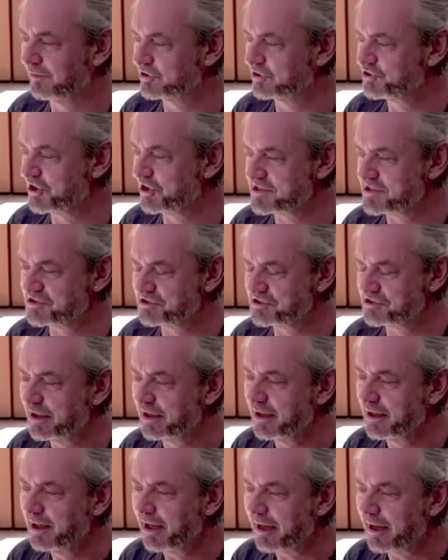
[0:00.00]
Chest
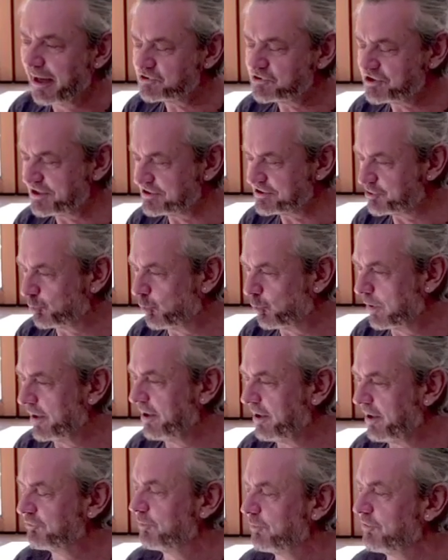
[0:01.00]
empties
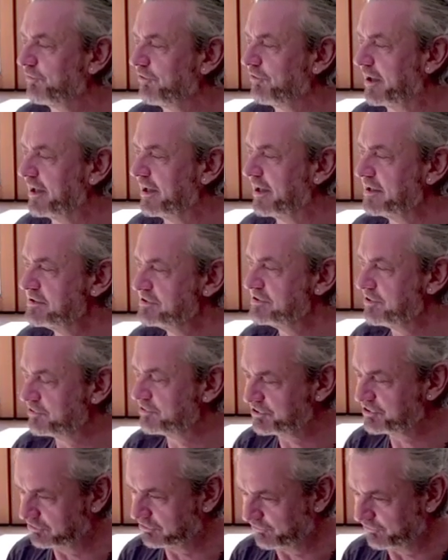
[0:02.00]
away from the face. You're
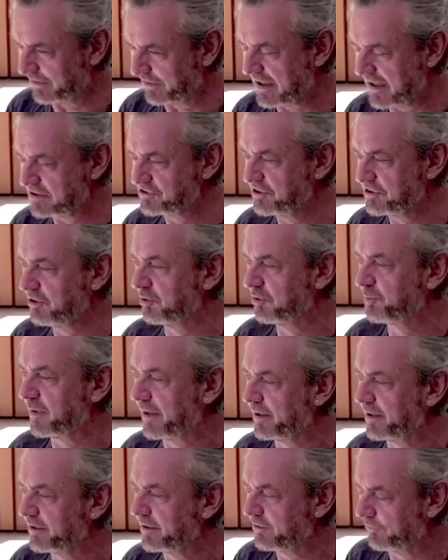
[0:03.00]
still relaxed in your
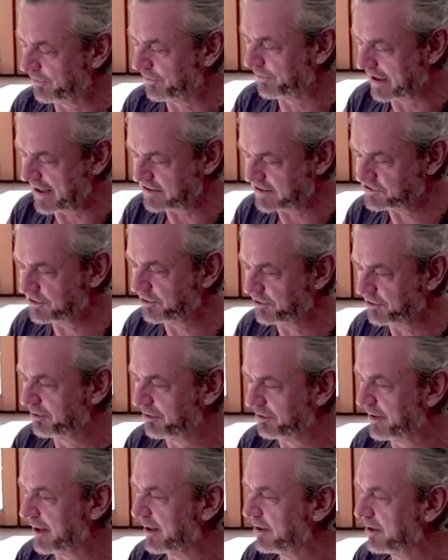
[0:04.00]
back. You're relaxed in your
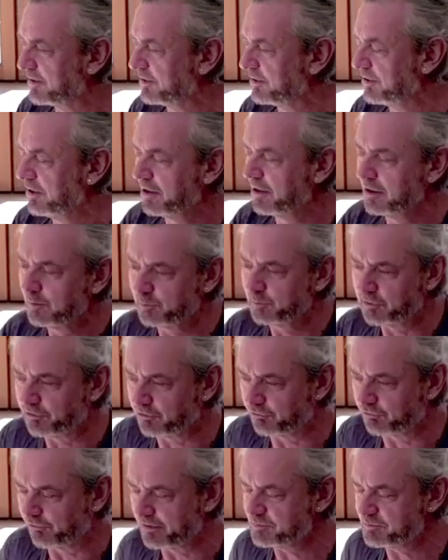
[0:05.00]
neck. But
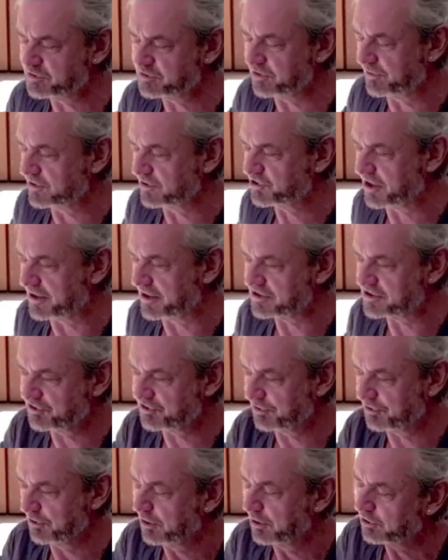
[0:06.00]
the ribs and the
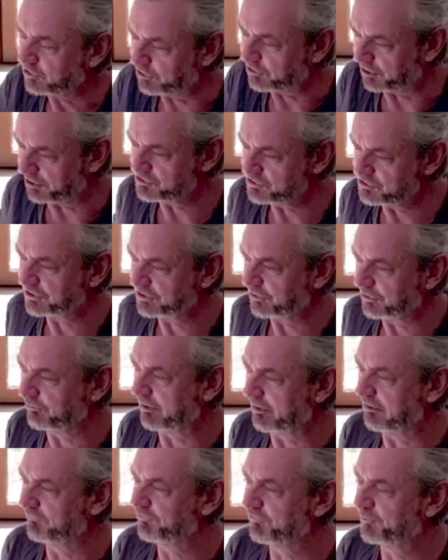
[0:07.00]
chest, using the
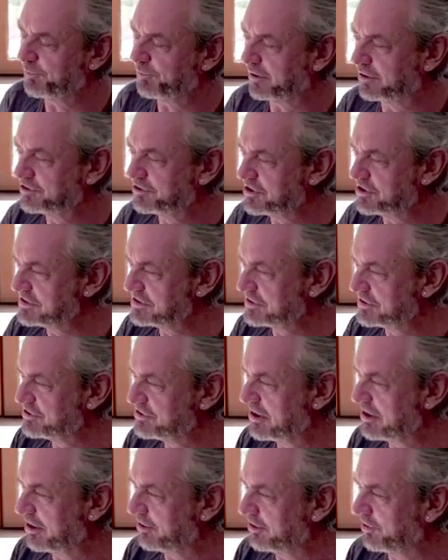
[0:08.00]
ground for purchase, can
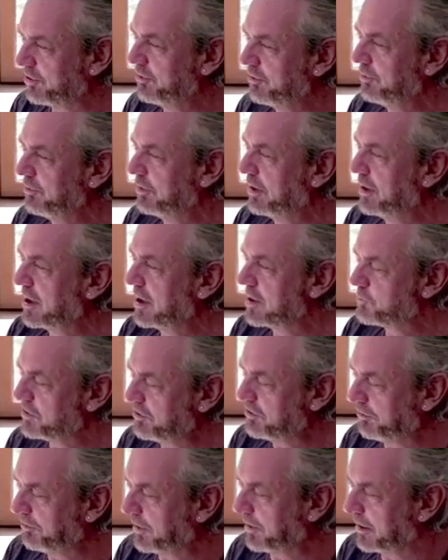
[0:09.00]
turn you. And
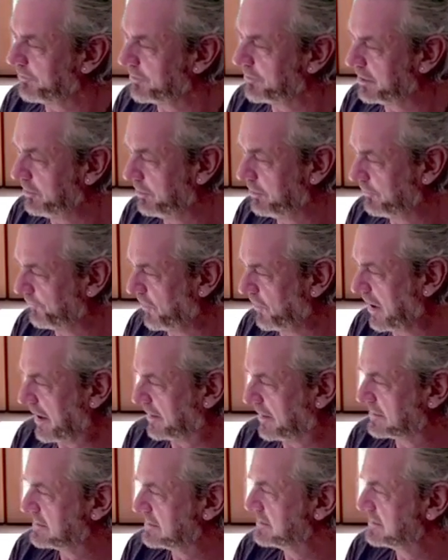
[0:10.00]
when you get there, you can
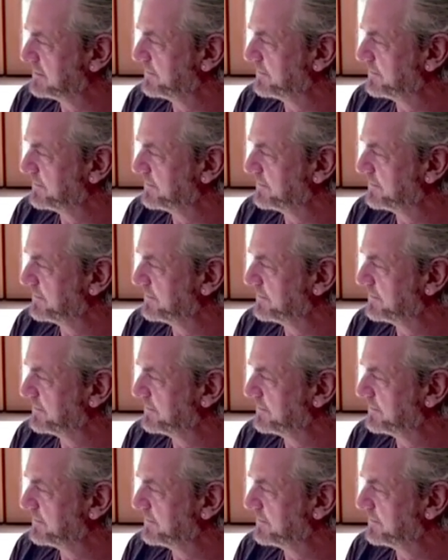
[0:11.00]
relax.